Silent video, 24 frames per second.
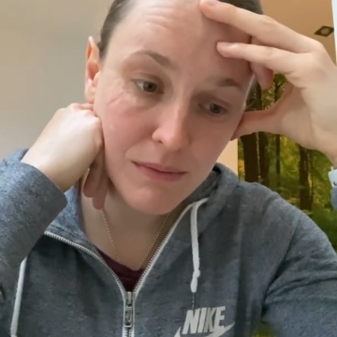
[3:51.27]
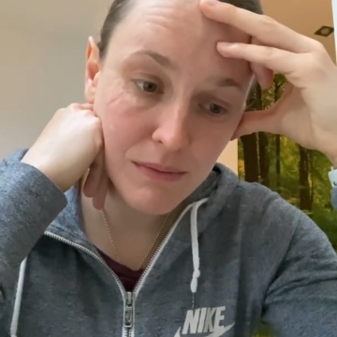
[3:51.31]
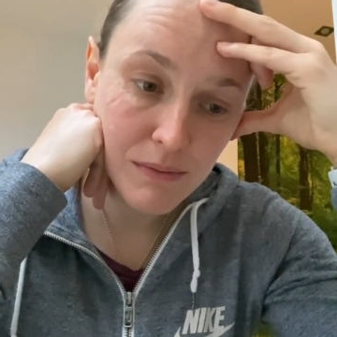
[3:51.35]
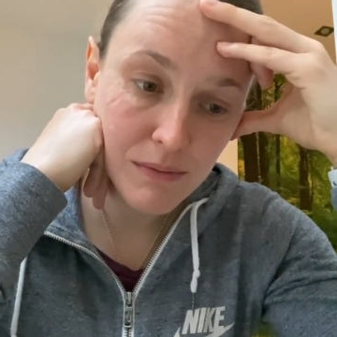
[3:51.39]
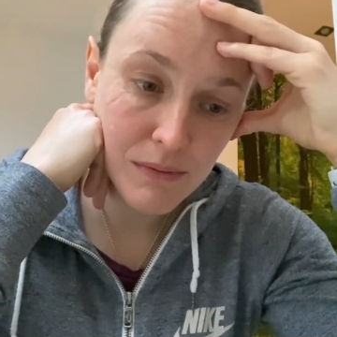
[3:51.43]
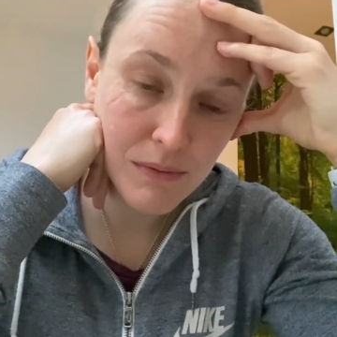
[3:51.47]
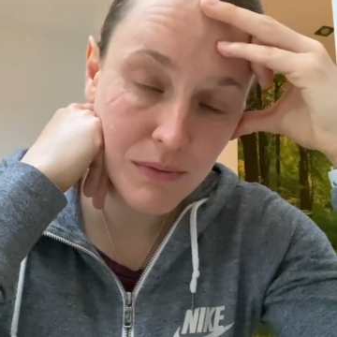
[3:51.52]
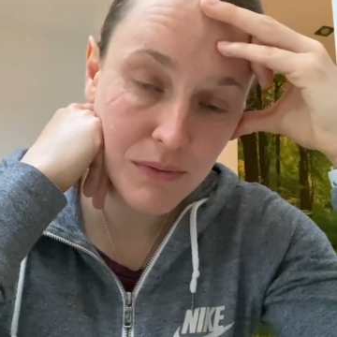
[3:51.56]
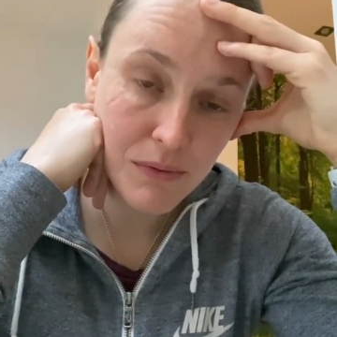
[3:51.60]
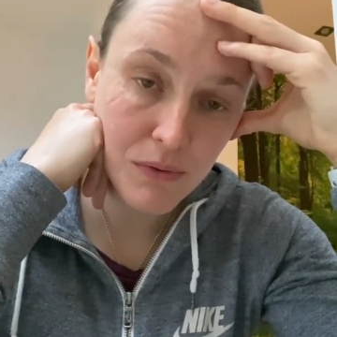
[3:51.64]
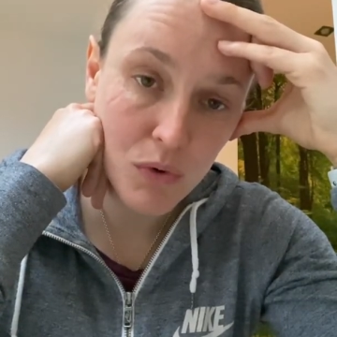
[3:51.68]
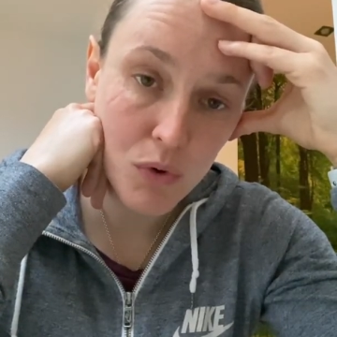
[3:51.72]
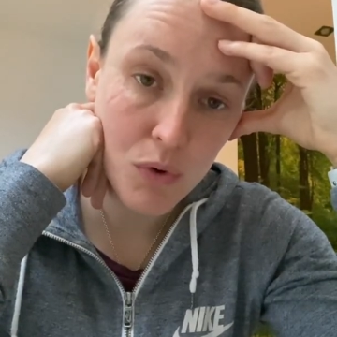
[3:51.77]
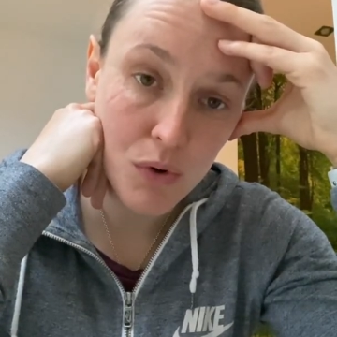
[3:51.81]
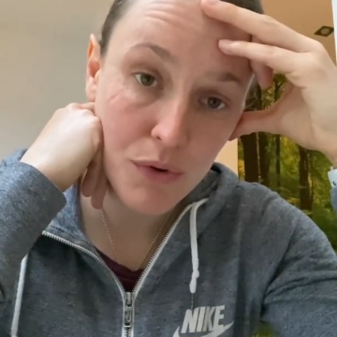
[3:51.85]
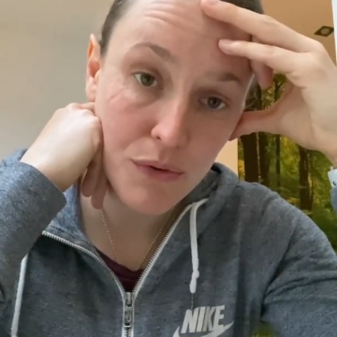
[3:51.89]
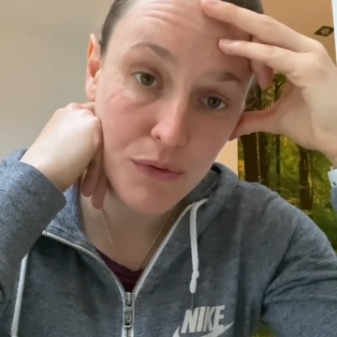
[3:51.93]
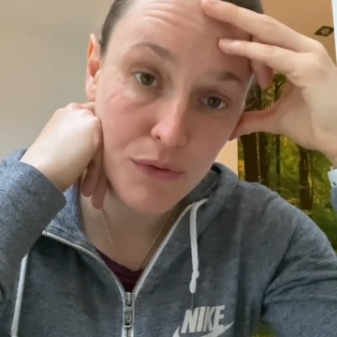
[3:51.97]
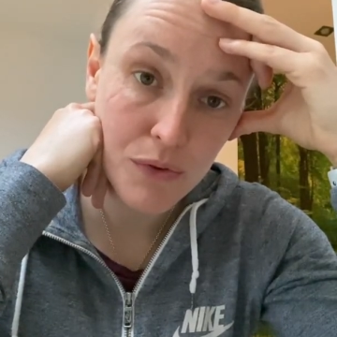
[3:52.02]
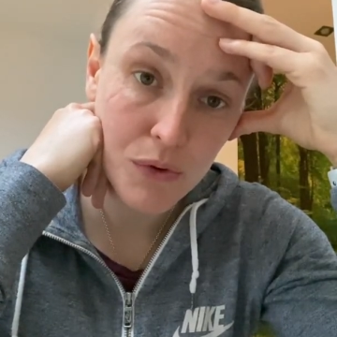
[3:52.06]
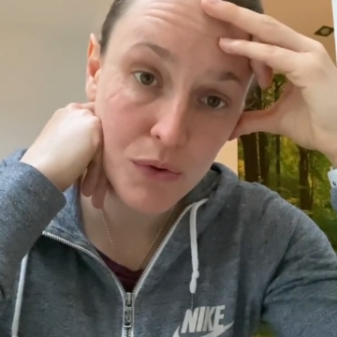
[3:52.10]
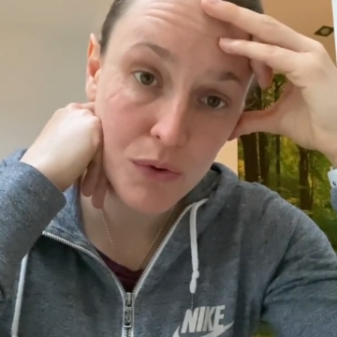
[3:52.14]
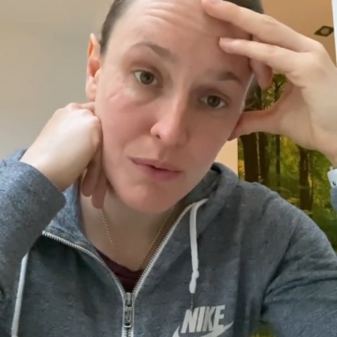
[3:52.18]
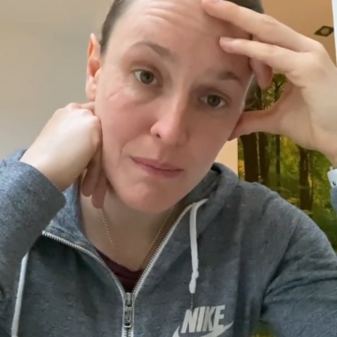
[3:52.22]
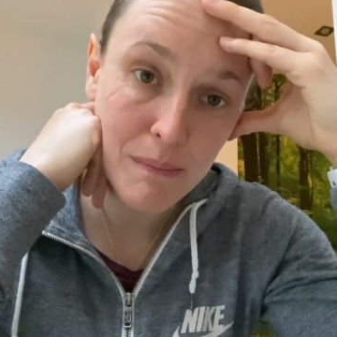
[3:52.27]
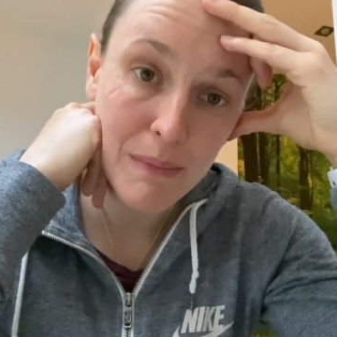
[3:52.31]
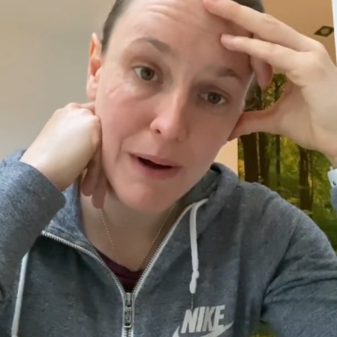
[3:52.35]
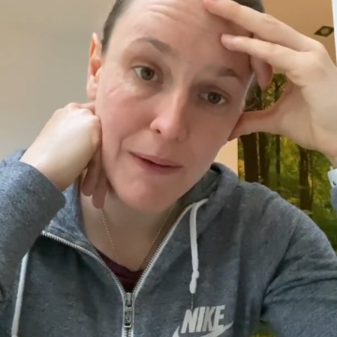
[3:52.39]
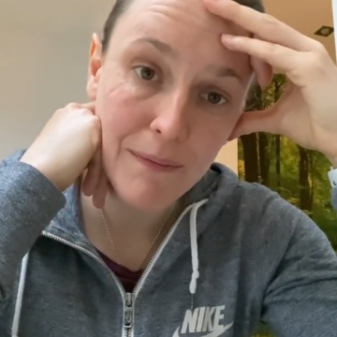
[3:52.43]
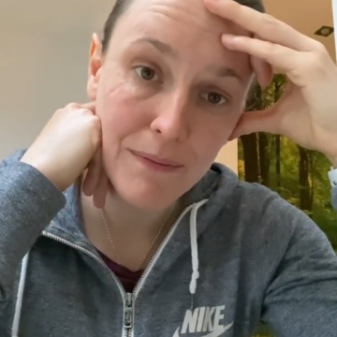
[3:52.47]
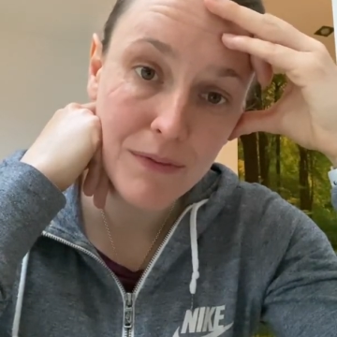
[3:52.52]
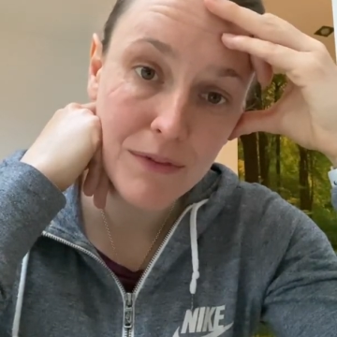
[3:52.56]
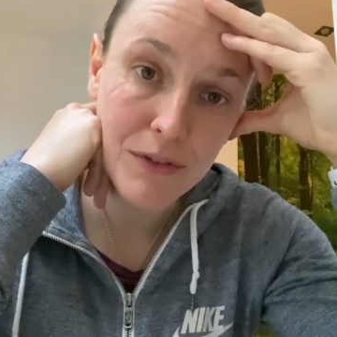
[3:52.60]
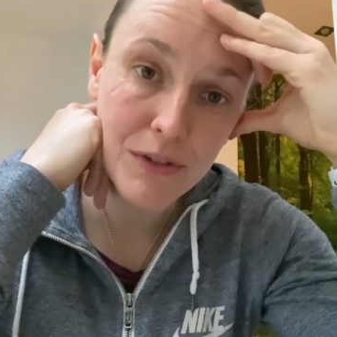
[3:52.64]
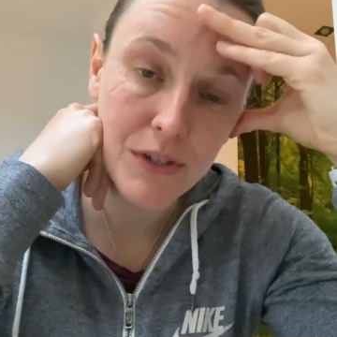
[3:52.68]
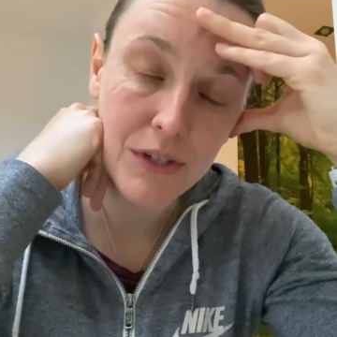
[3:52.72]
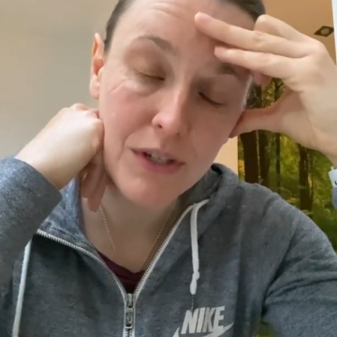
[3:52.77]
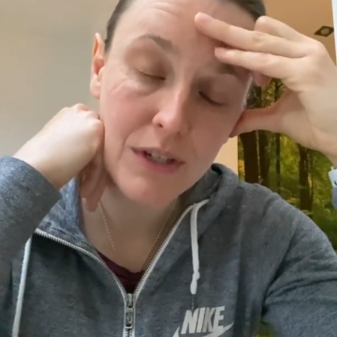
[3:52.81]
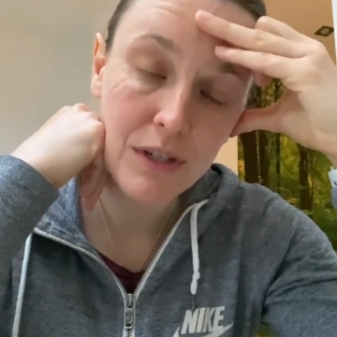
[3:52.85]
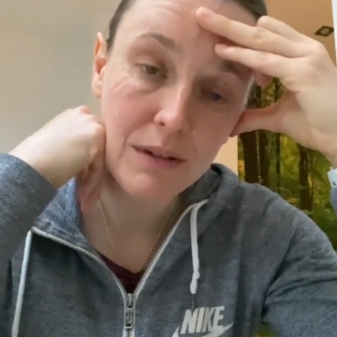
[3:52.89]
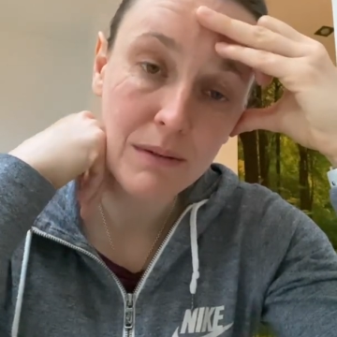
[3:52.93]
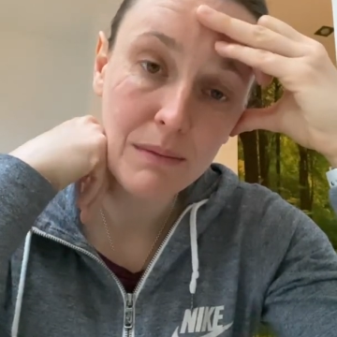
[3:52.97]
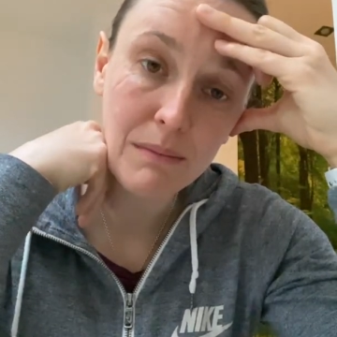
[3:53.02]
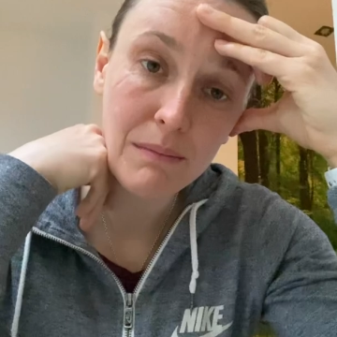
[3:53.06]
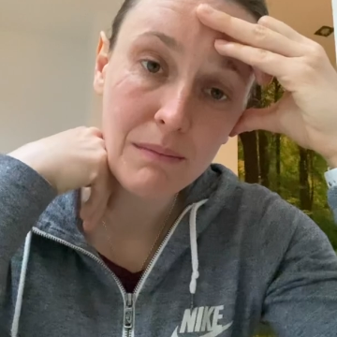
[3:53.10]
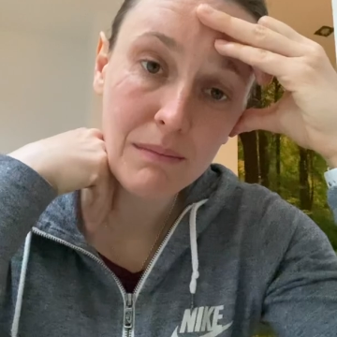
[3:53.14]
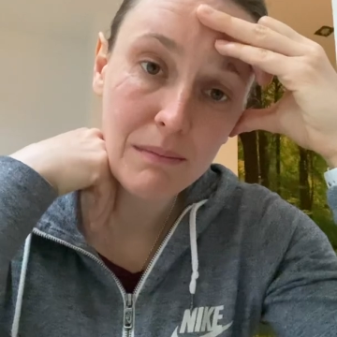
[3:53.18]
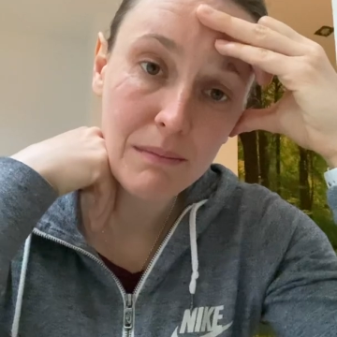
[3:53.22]
4 full months
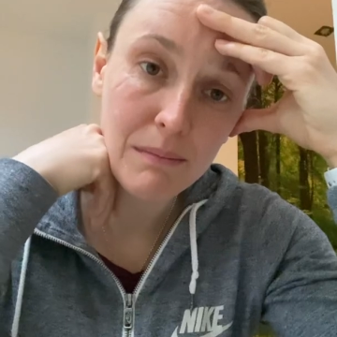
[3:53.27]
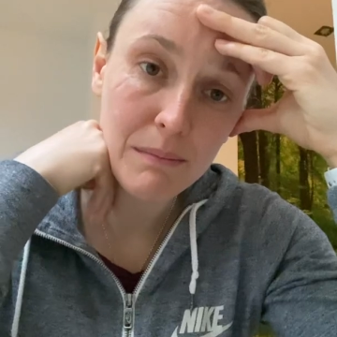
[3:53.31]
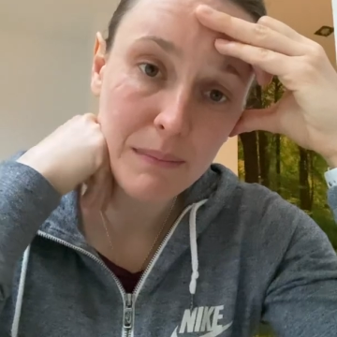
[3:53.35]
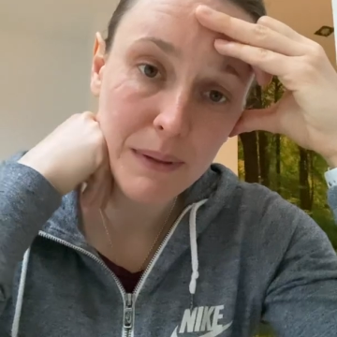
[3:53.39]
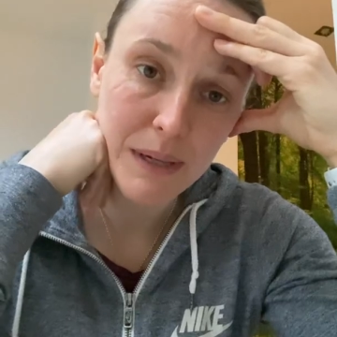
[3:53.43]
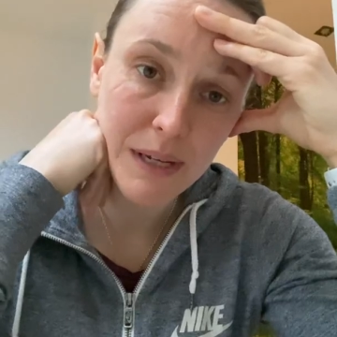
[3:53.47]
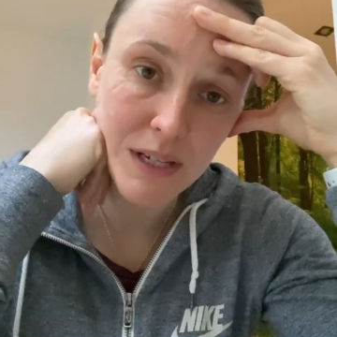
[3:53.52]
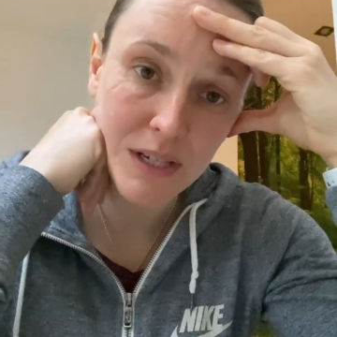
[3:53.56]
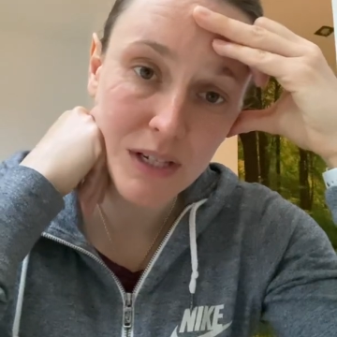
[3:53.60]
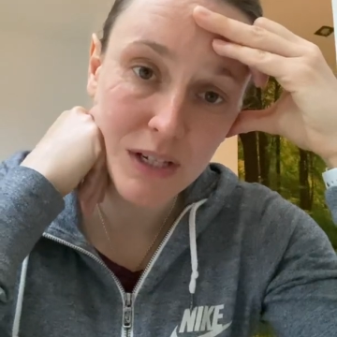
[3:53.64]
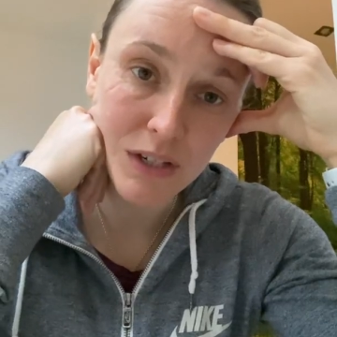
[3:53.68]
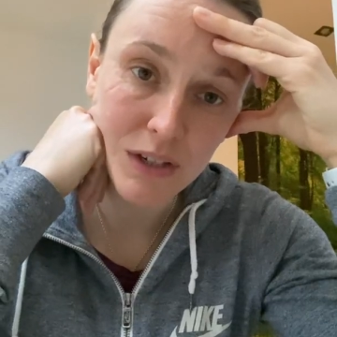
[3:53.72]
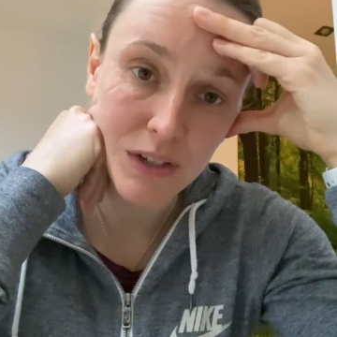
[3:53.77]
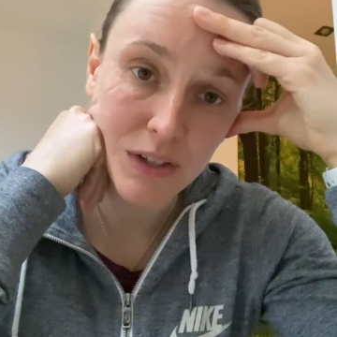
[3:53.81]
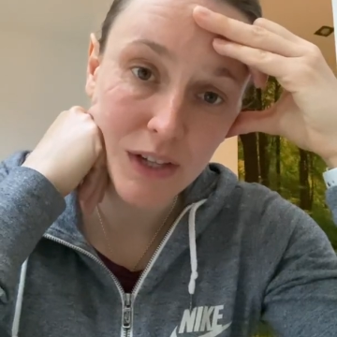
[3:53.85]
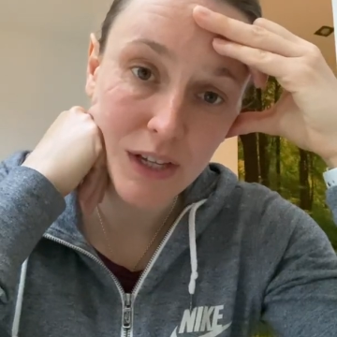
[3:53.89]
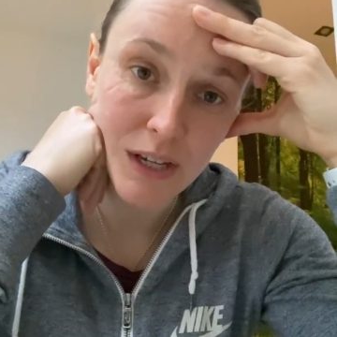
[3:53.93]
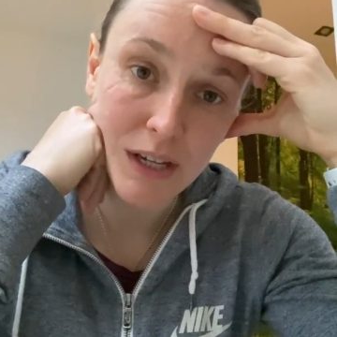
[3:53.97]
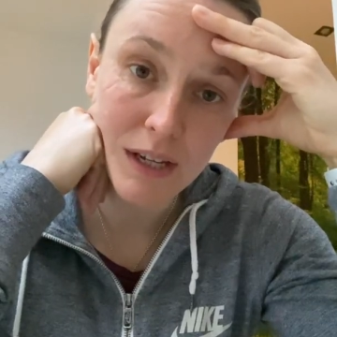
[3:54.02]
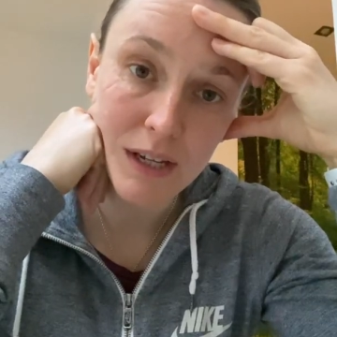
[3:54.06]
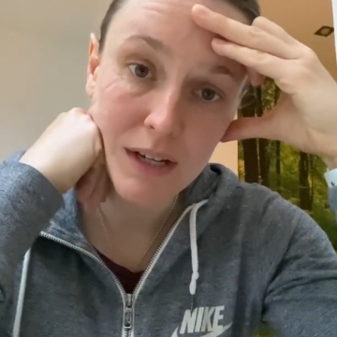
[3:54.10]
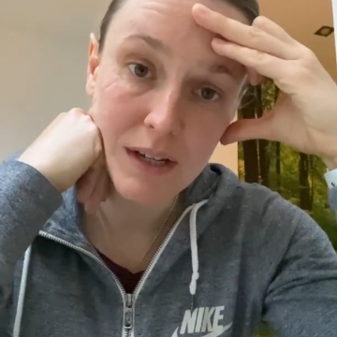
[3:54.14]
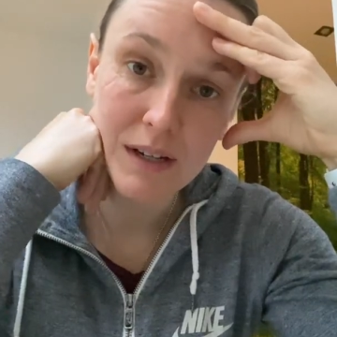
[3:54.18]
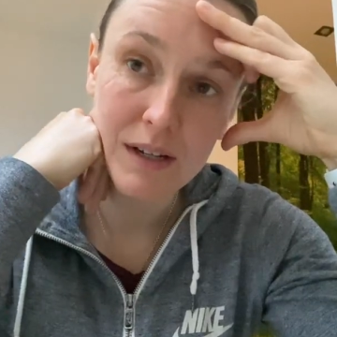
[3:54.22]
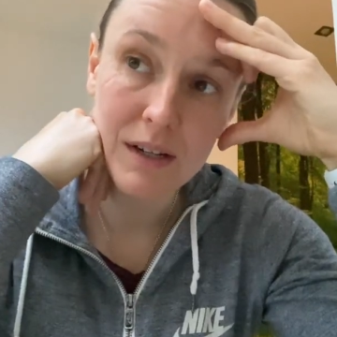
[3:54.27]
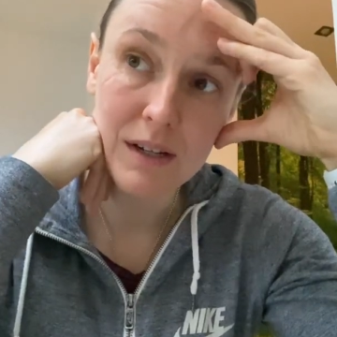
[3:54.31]
basically,